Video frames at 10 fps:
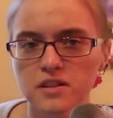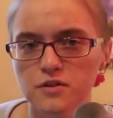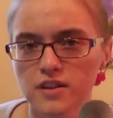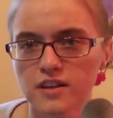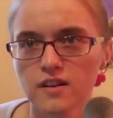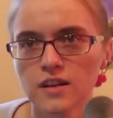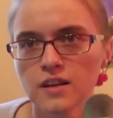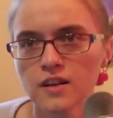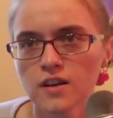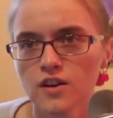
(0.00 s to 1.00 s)
clear that
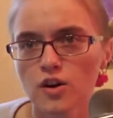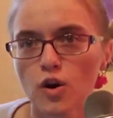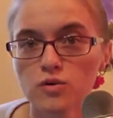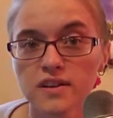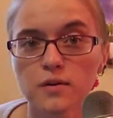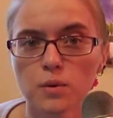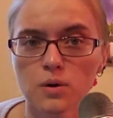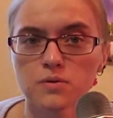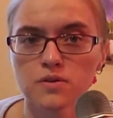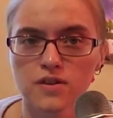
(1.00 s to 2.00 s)
only
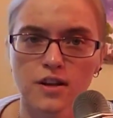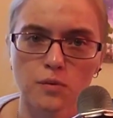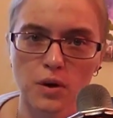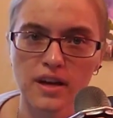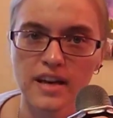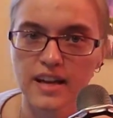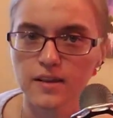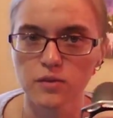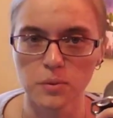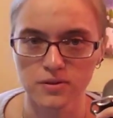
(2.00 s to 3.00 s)
Rose can read
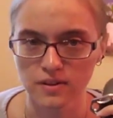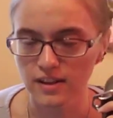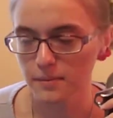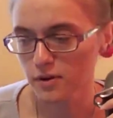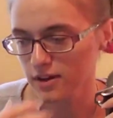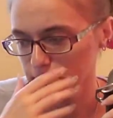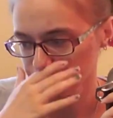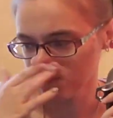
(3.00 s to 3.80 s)
any of the books in the library.